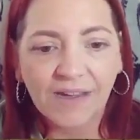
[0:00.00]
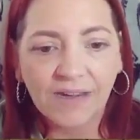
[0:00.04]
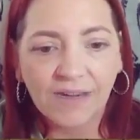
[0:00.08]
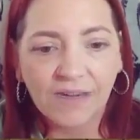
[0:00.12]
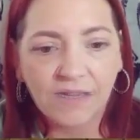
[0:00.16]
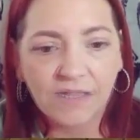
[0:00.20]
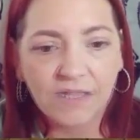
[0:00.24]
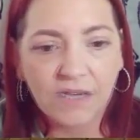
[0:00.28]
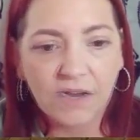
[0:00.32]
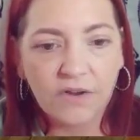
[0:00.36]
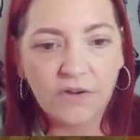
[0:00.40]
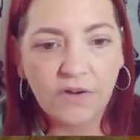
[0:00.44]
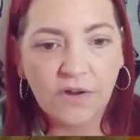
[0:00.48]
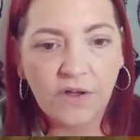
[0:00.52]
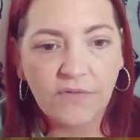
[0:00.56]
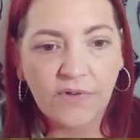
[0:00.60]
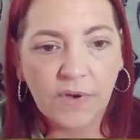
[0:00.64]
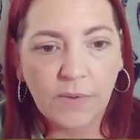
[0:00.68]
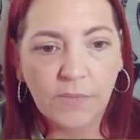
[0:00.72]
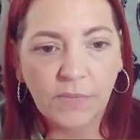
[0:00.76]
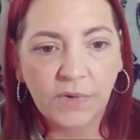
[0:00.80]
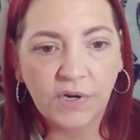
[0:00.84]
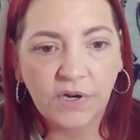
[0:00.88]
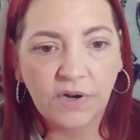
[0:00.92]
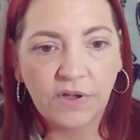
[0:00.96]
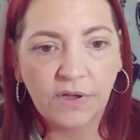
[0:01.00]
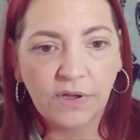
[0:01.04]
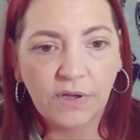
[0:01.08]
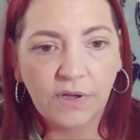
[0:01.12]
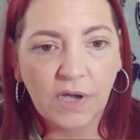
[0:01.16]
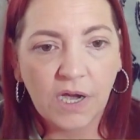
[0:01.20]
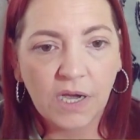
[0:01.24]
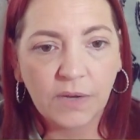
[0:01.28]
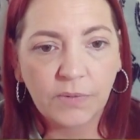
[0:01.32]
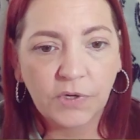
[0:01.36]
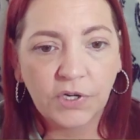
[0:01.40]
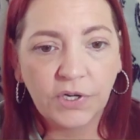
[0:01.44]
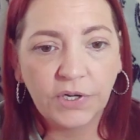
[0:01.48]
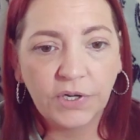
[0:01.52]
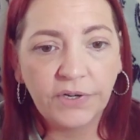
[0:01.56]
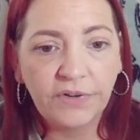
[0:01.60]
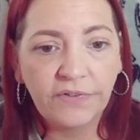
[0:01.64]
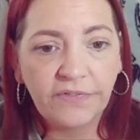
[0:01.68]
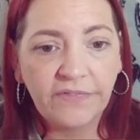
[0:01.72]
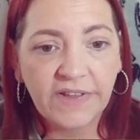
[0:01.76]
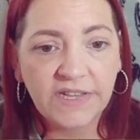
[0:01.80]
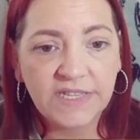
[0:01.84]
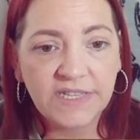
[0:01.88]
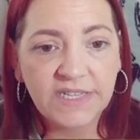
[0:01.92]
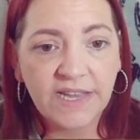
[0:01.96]
I don't know if I'm gonna, I could
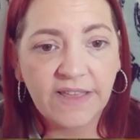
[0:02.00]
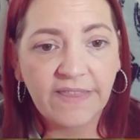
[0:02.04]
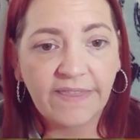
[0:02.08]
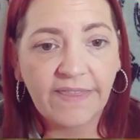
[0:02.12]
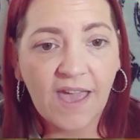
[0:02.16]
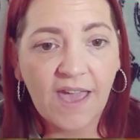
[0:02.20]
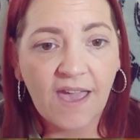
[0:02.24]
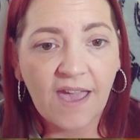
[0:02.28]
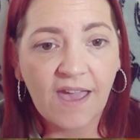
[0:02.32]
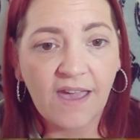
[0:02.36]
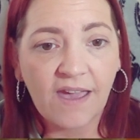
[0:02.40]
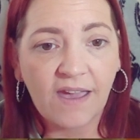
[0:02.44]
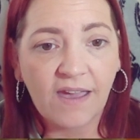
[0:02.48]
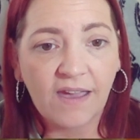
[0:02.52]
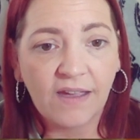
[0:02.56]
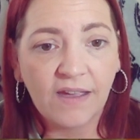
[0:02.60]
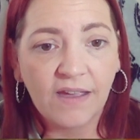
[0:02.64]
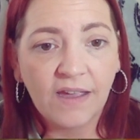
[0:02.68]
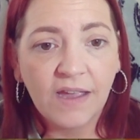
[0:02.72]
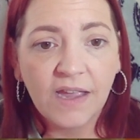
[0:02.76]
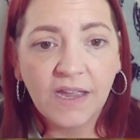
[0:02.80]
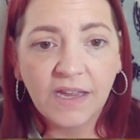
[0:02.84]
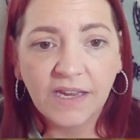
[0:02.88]
fit it there.